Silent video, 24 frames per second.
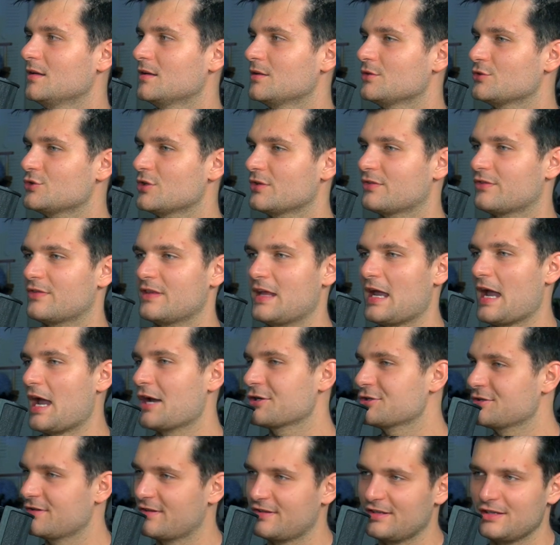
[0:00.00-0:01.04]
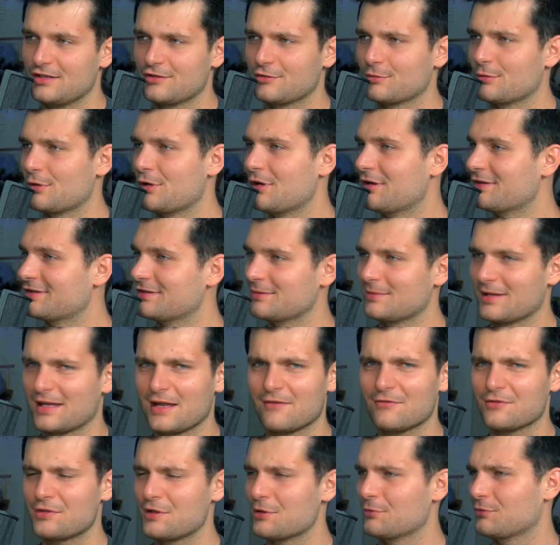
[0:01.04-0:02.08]
just the action scenes were awesome. Like
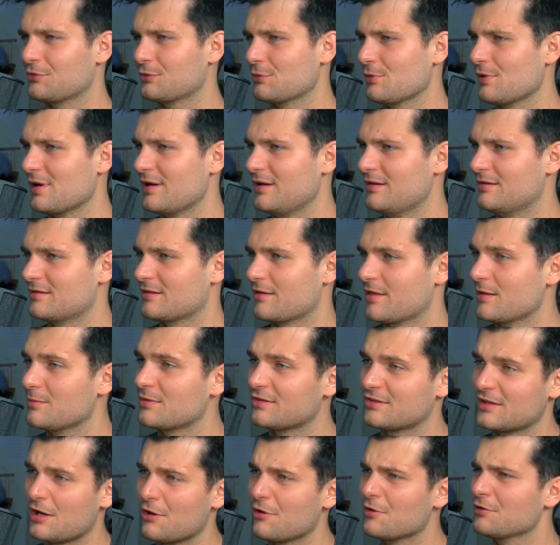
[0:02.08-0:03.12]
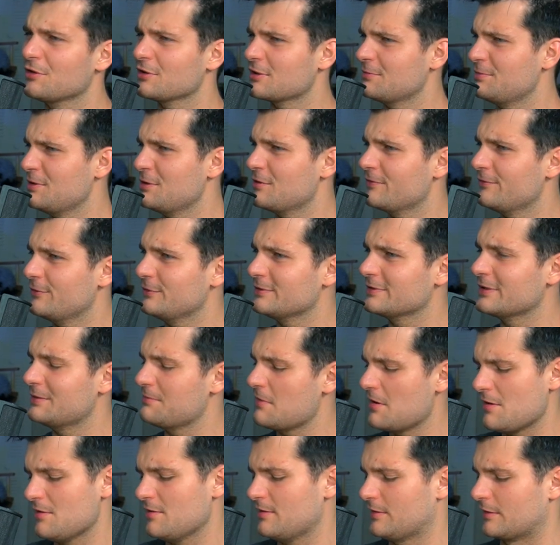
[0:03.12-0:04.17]
everything was great. Themyscira looked beautiful.
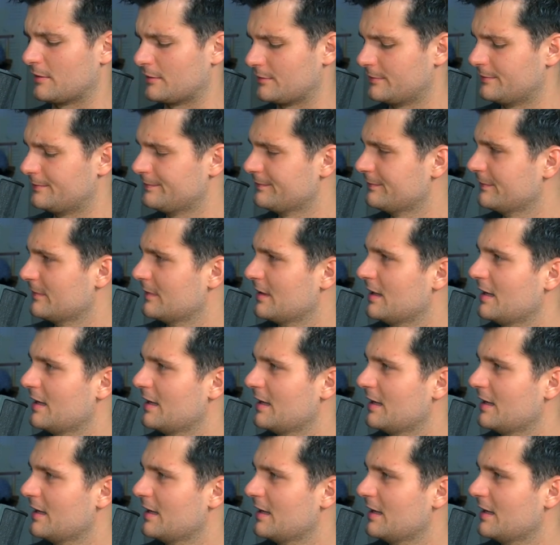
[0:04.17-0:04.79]
Come on. Mm-hmm.